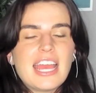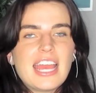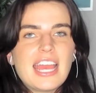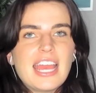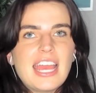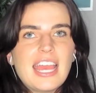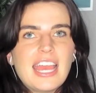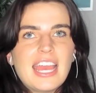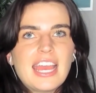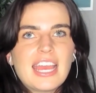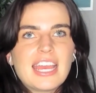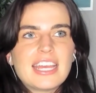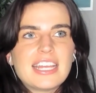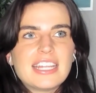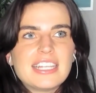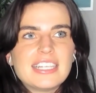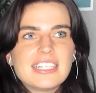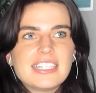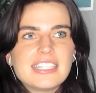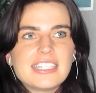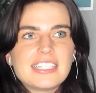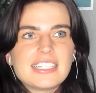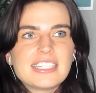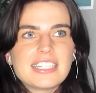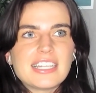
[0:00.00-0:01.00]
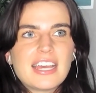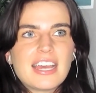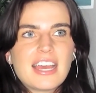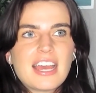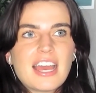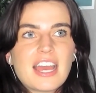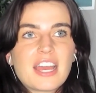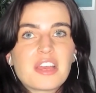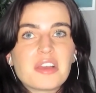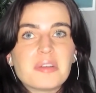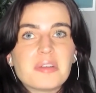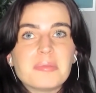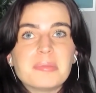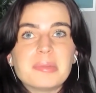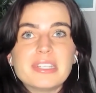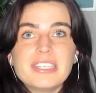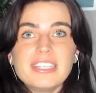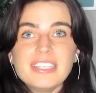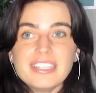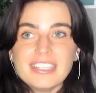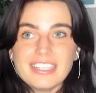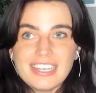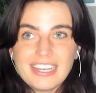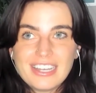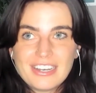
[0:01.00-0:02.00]
And I
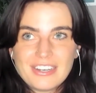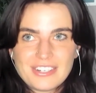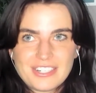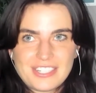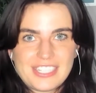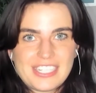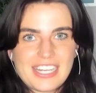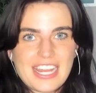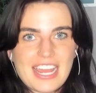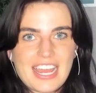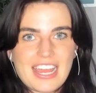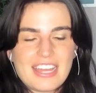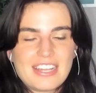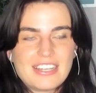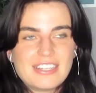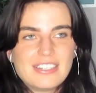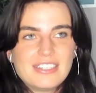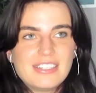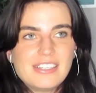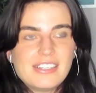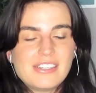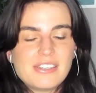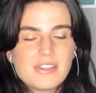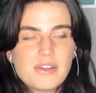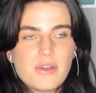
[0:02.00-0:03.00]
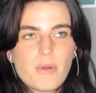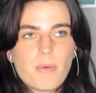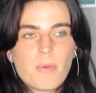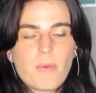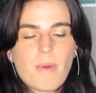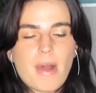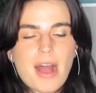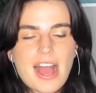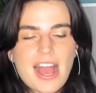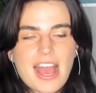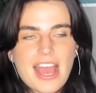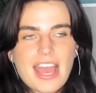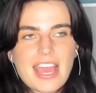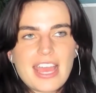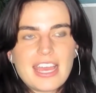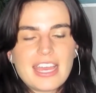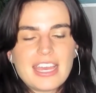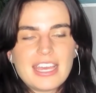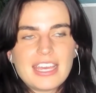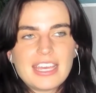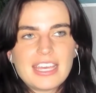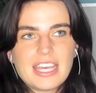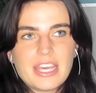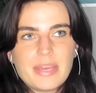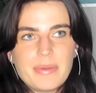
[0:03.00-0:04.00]
completely understand
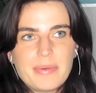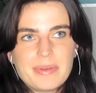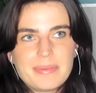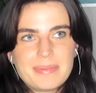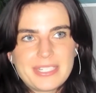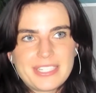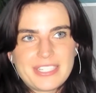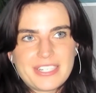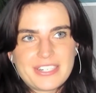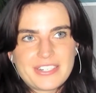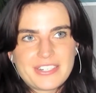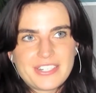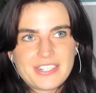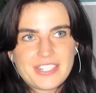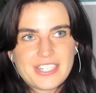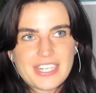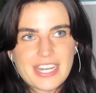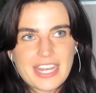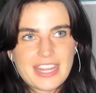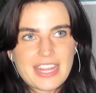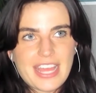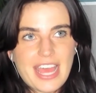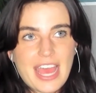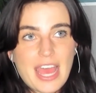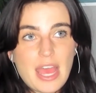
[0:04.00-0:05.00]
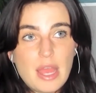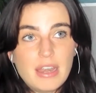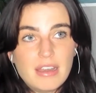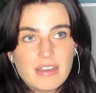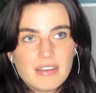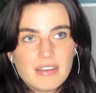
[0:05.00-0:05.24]
why he would misunderstand that.